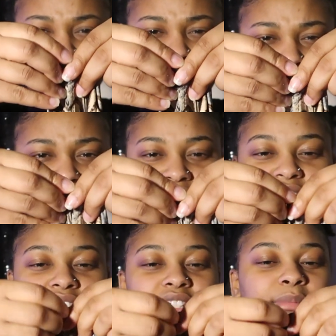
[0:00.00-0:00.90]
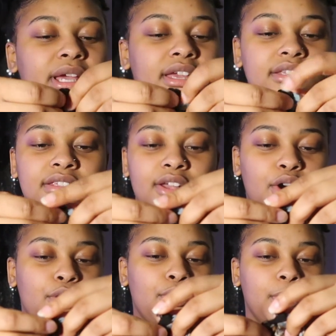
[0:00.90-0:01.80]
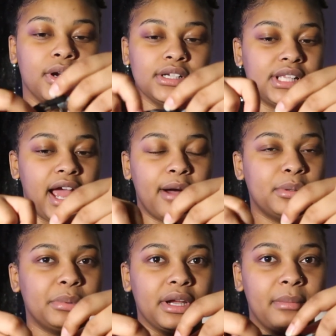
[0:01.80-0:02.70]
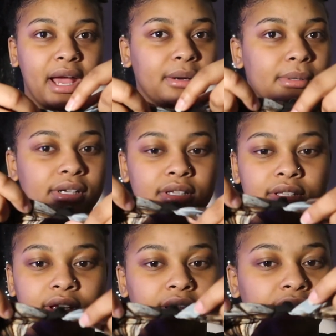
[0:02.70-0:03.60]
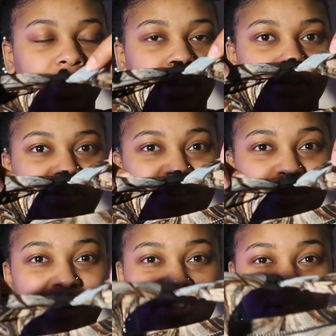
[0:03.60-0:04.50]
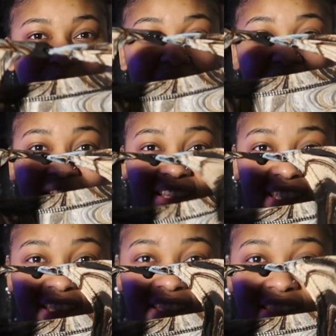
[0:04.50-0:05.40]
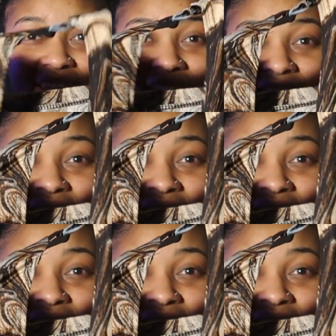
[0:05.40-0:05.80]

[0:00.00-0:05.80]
like this, just make it so worse. Like I will wear it backwards. You're supposed to do it like this,